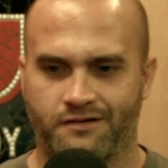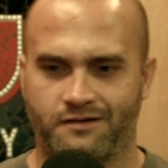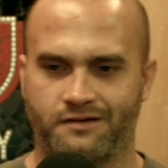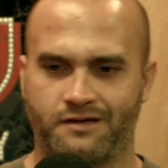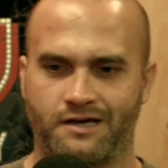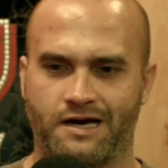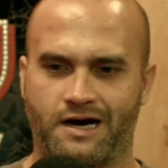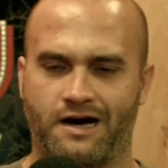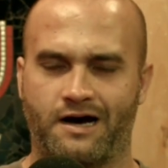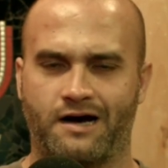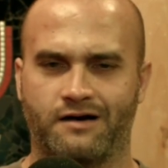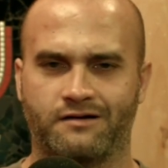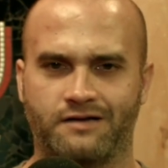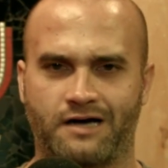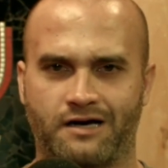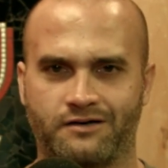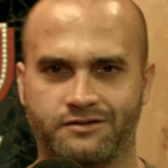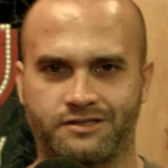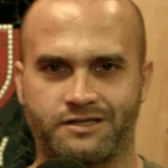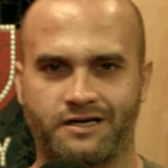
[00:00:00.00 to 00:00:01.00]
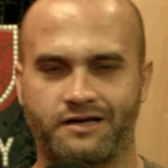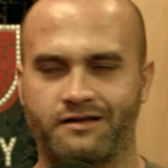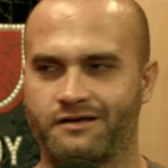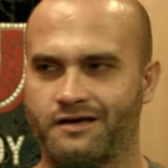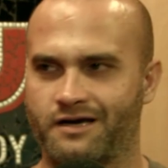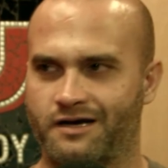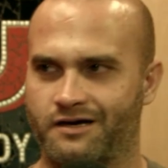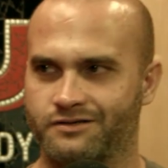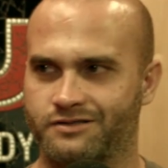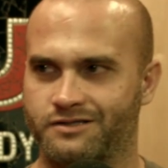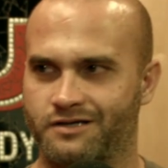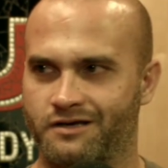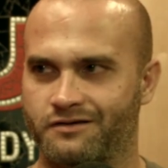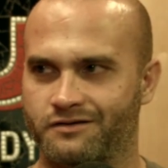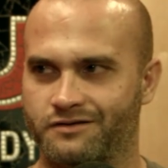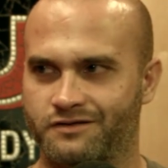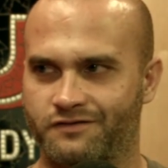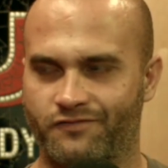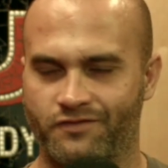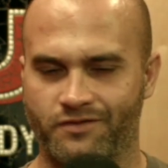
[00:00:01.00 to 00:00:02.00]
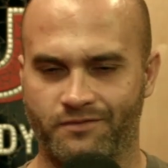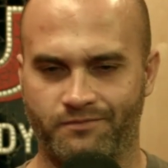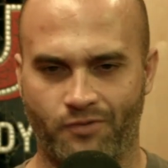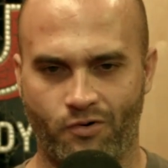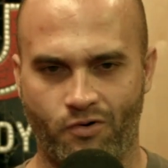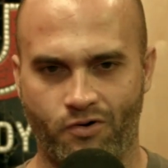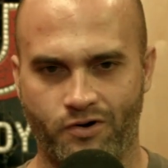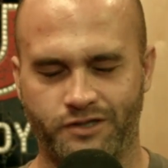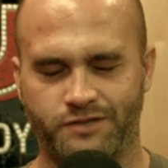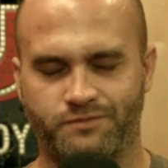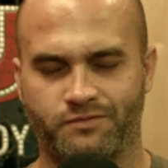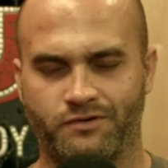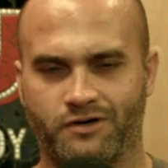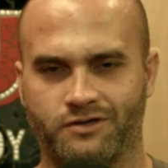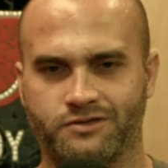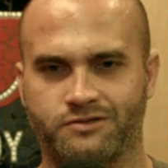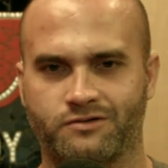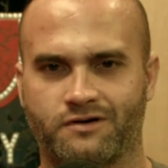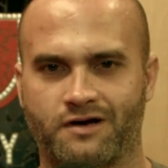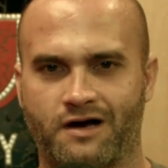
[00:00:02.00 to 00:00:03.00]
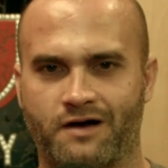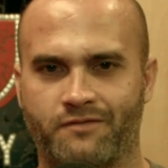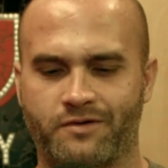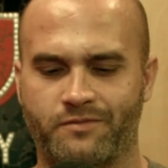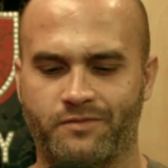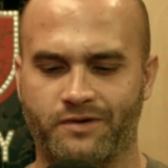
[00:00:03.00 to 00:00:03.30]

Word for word: yeah, I'll, I'll say yeah I'll say this for the boys, but also comedy.